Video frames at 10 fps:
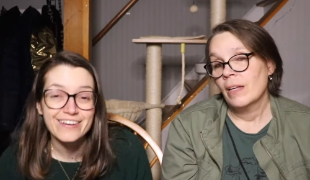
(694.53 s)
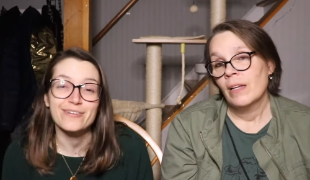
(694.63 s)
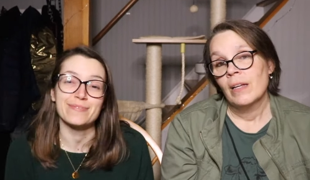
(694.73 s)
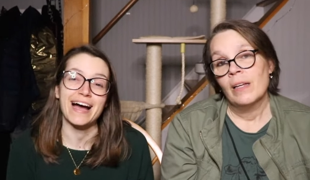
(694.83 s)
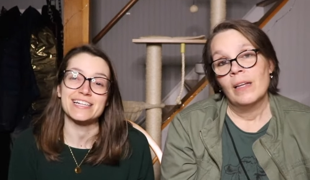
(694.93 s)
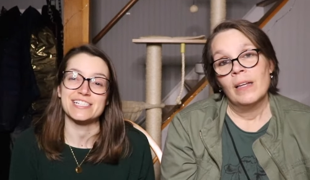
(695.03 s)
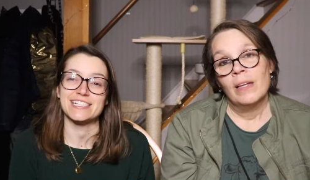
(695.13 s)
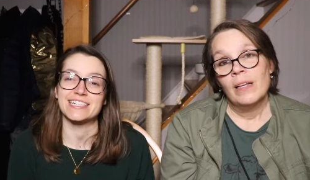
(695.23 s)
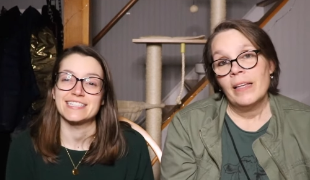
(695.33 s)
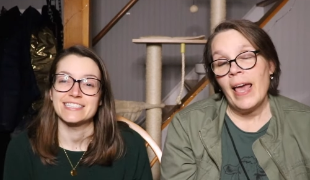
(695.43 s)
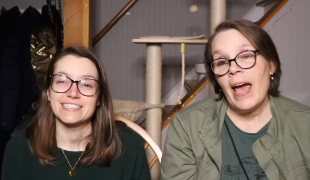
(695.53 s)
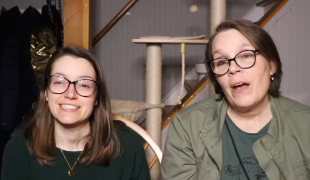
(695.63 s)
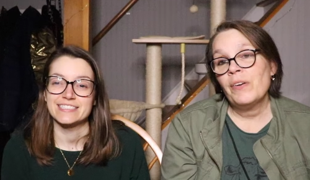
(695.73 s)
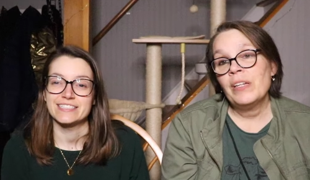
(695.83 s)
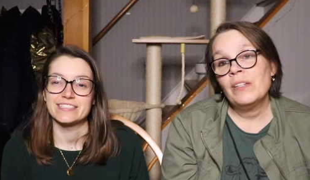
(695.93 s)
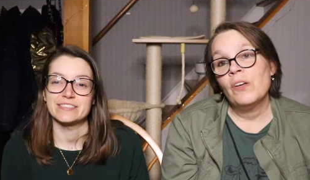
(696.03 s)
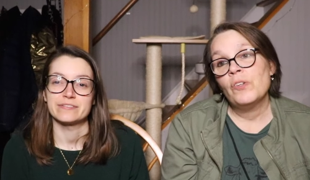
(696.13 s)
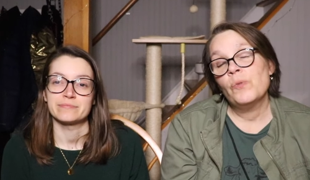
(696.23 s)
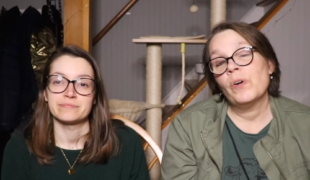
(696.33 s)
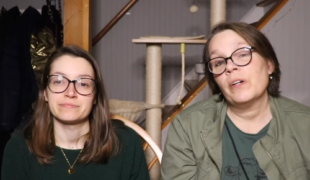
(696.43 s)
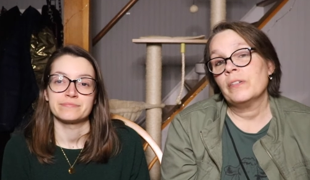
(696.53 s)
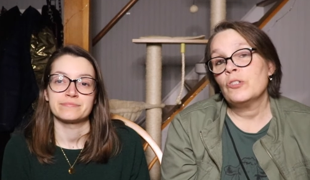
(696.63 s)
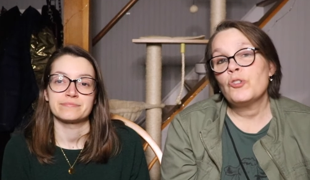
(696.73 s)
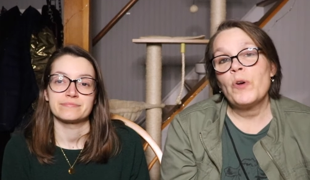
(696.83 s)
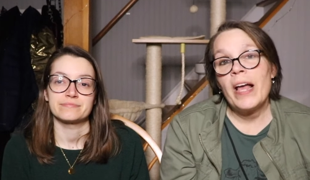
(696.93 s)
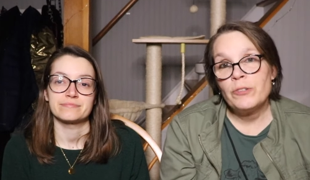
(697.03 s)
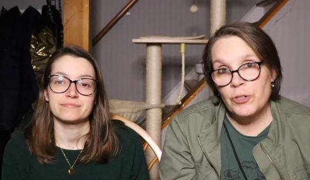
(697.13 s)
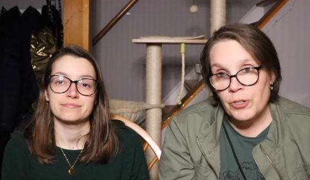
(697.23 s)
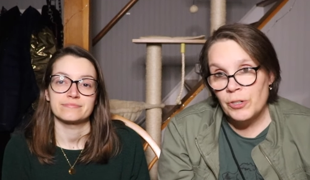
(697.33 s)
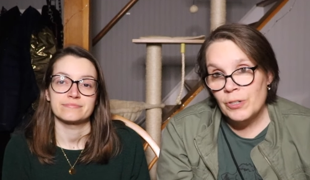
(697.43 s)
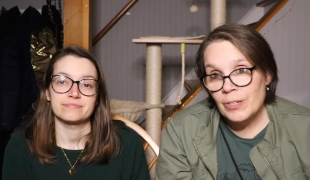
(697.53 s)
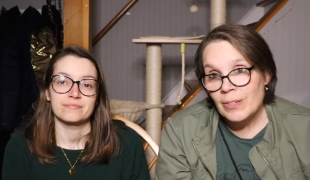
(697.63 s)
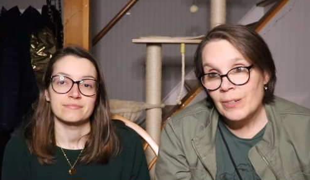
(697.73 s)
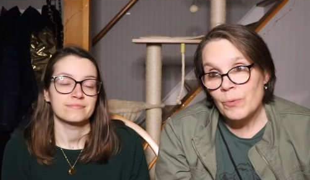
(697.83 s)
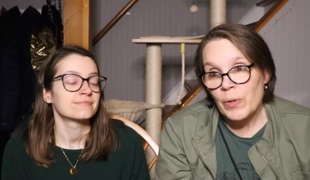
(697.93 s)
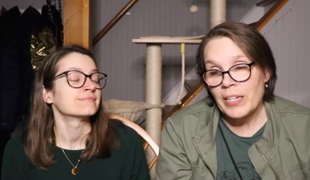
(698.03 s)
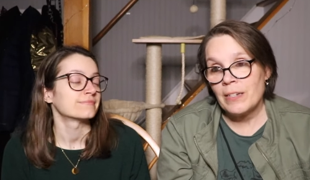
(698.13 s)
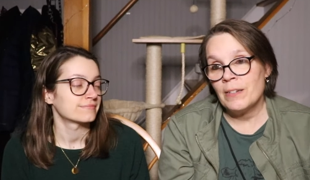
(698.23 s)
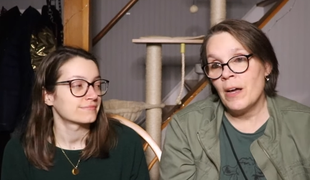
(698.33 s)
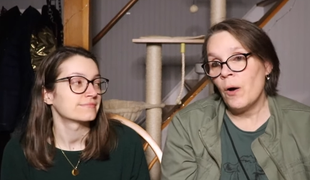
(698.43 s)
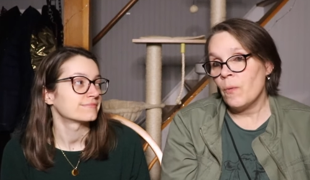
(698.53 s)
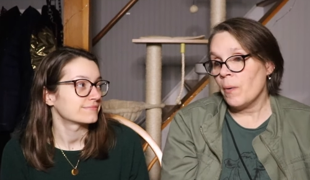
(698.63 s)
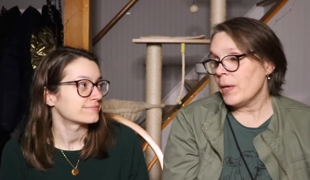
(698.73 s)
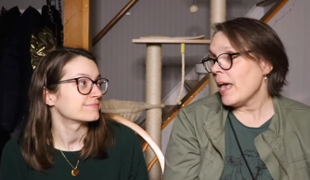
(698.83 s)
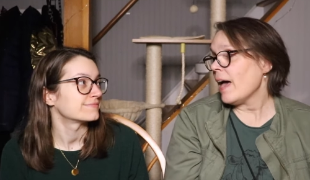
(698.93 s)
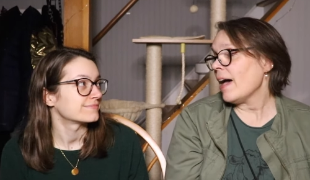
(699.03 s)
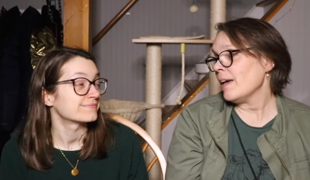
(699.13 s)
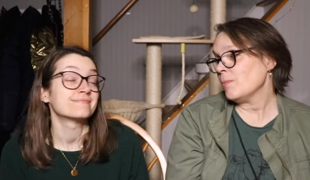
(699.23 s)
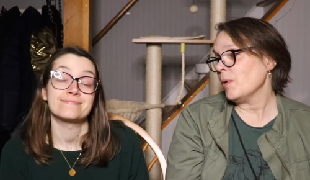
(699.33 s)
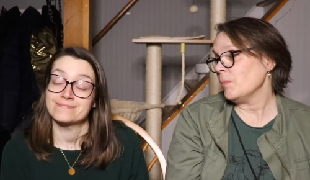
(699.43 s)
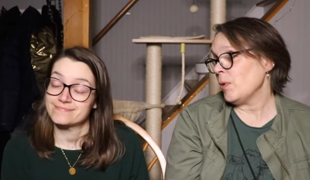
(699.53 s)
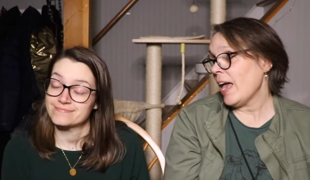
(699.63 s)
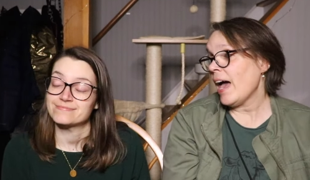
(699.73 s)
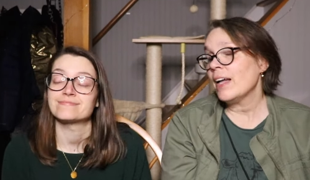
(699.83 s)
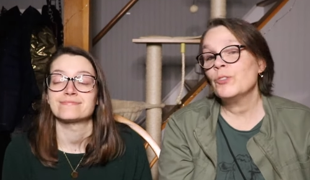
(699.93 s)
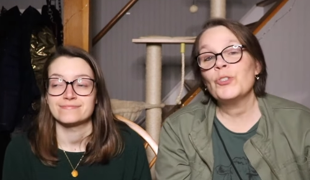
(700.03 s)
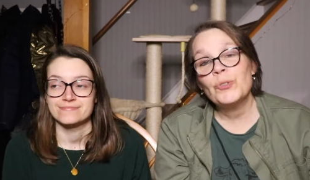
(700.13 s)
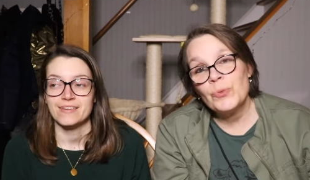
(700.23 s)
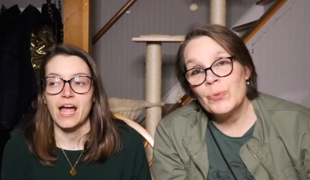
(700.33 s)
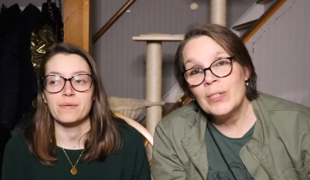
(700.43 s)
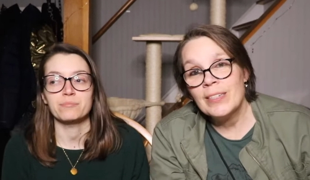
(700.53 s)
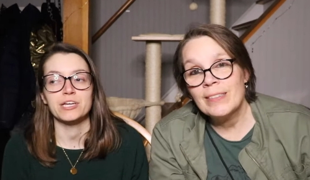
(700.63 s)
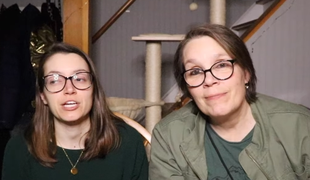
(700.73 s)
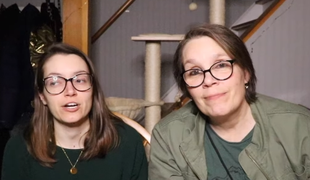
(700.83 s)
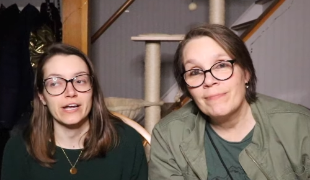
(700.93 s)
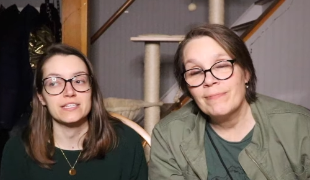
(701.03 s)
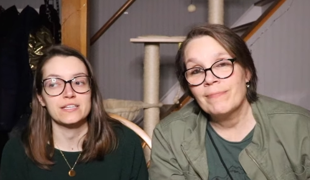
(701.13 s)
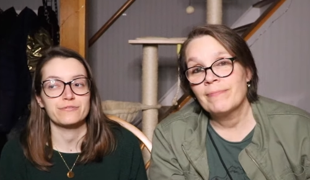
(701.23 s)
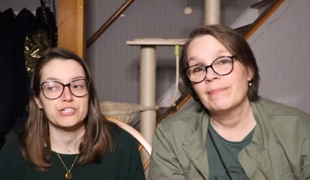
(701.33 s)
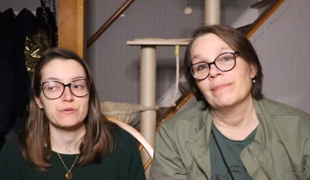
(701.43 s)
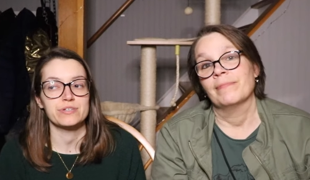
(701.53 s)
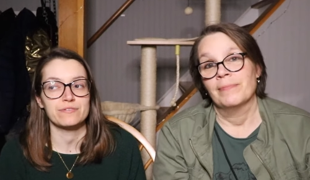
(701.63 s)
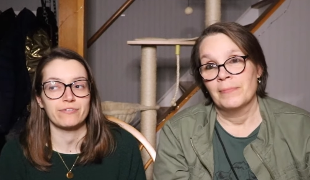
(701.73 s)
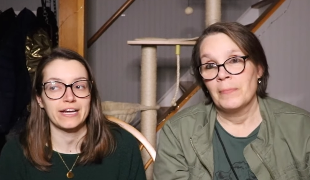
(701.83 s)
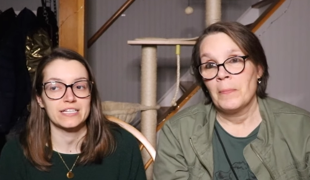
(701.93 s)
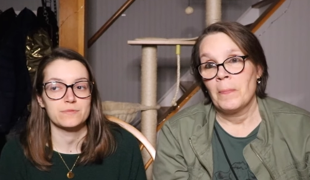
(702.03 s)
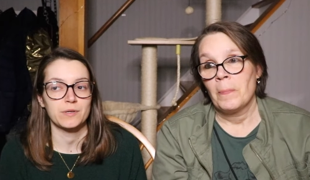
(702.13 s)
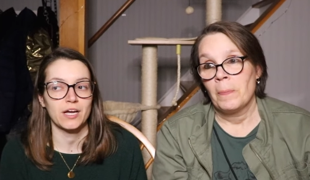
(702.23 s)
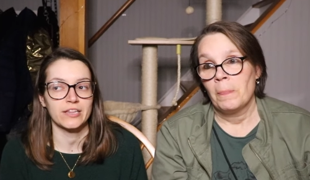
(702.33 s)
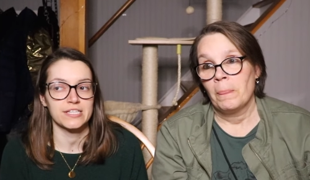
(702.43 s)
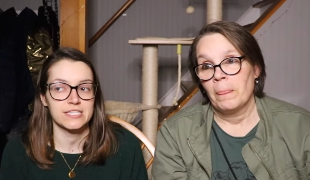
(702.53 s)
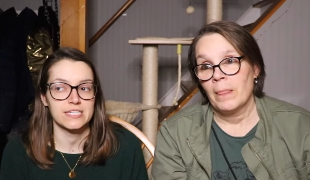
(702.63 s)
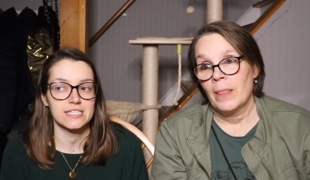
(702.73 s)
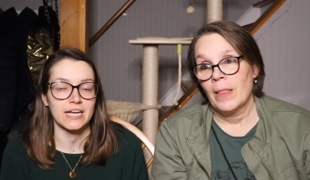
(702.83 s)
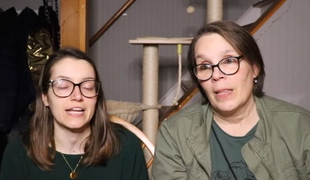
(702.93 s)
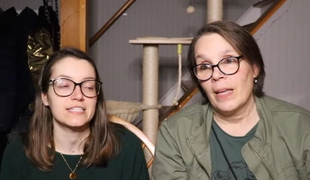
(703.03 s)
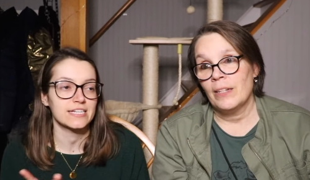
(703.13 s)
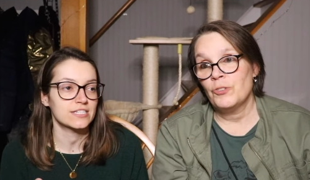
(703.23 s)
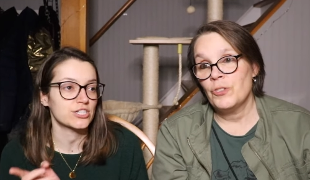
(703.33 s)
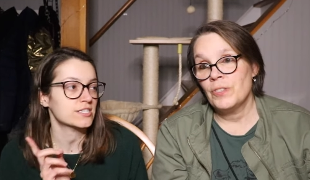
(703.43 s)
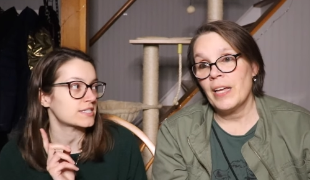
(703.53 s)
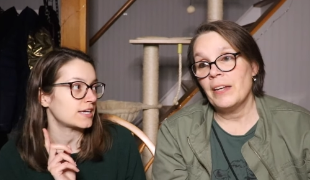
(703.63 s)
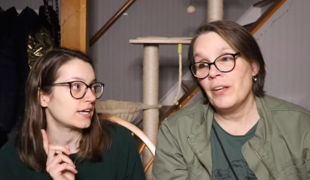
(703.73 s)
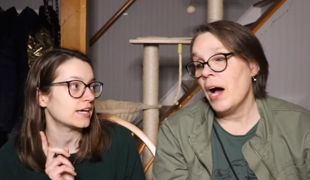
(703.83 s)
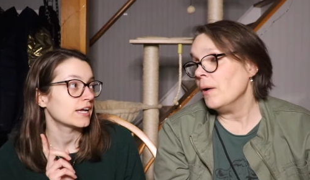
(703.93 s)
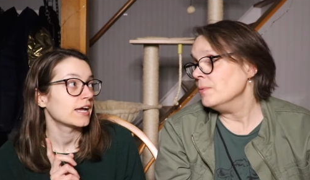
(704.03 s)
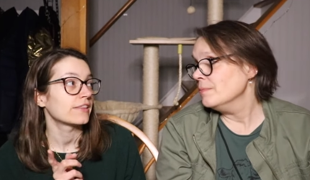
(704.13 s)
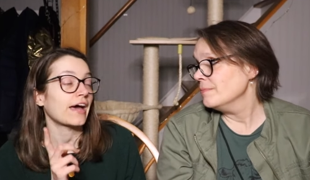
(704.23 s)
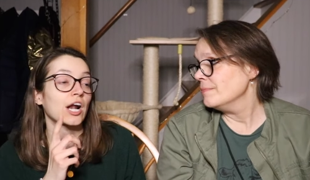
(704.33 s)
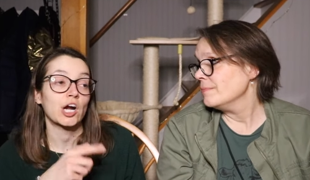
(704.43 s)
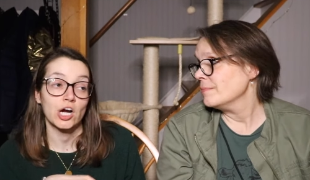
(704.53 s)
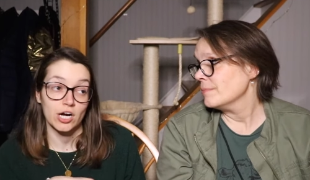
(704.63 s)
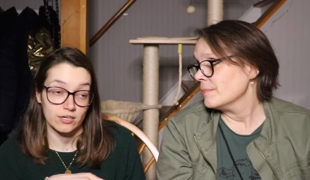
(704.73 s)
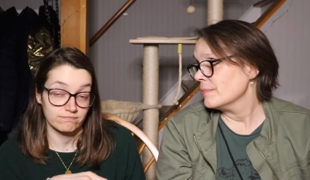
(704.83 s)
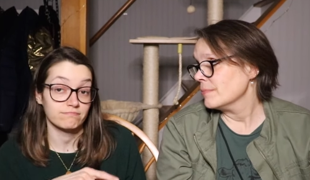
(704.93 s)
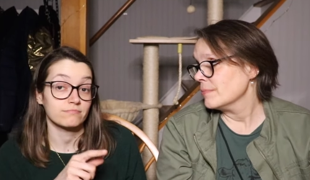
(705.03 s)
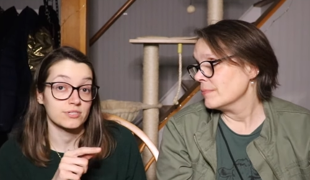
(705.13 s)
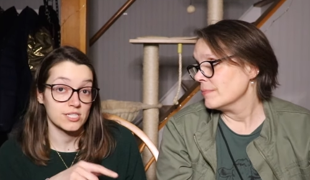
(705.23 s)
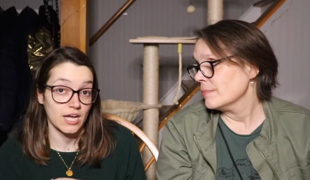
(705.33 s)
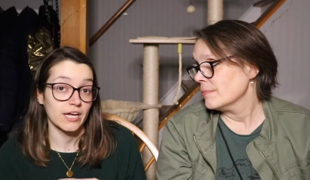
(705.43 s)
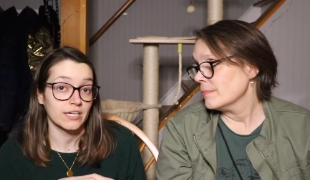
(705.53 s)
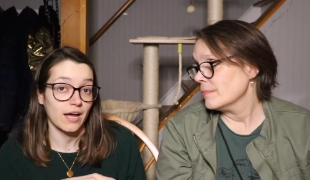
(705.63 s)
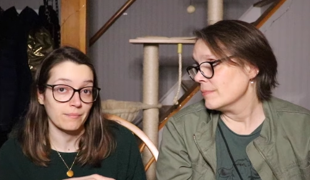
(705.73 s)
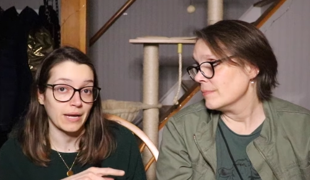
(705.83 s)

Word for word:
Speaker 1: you imagine? Karen, you are a treasure. We didn't know what we had when we had
Speaker 2: you. I'm curious if she was invited to be on this season. I did and just see no. that her son got